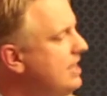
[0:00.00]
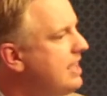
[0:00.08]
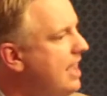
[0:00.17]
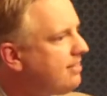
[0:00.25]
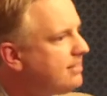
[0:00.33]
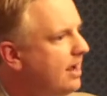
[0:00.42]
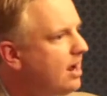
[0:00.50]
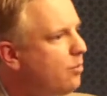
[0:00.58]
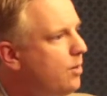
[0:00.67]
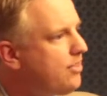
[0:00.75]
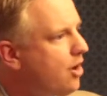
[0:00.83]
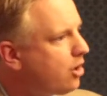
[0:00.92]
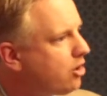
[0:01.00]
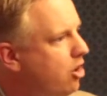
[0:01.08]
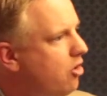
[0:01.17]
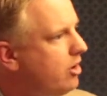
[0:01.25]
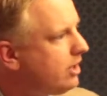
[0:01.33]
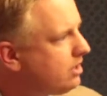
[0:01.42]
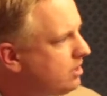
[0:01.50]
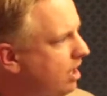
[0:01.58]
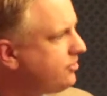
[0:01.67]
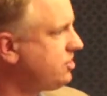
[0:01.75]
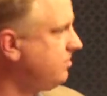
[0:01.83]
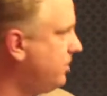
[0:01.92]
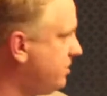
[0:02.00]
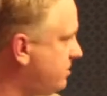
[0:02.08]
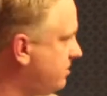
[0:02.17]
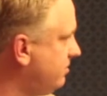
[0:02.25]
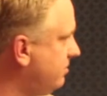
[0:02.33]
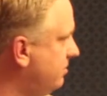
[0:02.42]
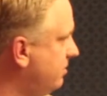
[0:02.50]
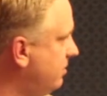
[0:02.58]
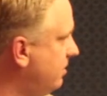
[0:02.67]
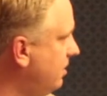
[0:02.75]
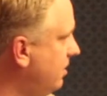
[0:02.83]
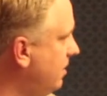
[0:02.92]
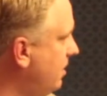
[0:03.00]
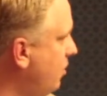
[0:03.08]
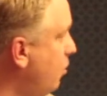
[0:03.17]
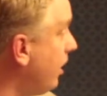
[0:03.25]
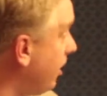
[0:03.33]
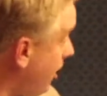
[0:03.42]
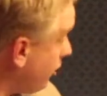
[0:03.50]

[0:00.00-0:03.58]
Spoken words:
get there with our current customers? Will